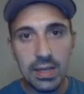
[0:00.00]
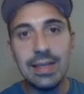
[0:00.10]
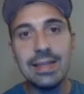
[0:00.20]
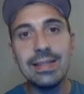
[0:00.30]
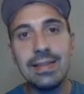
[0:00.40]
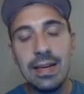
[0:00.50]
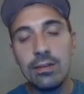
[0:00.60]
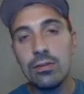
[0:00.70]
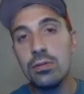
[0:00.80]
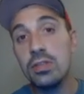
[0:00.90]
is
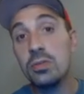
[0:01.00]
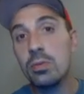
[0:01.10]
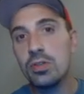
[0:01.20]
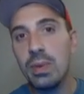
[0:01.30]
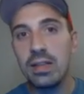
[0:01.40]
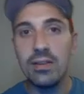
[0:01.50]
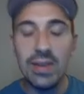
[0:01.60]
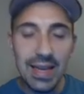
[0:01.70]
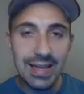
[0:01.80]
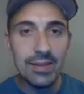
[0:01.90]
Ted Cruz's perspective
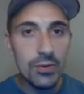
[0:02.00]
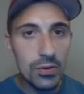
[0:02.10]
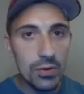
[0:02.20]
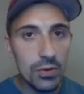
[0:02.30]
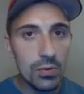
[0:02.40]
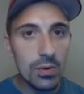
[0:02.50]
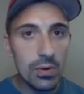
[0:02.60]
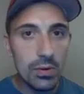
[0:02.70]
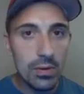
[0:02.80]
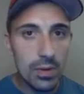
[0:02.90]
into
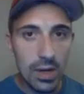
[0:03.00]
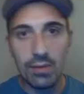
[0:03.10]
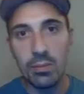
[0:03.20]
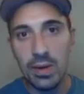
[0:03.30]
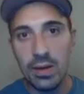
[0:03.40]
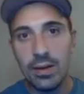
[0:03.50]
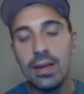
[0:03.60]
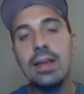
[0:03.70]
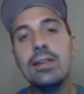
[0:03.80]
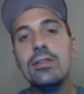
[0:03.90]
the government,
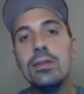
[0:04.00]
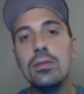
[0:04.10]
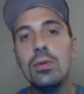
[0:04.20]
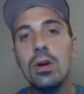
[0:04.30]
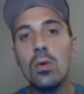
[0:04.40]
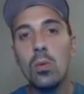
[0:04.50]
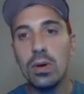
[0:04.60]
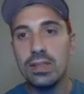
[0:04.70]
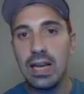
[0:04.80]
into what is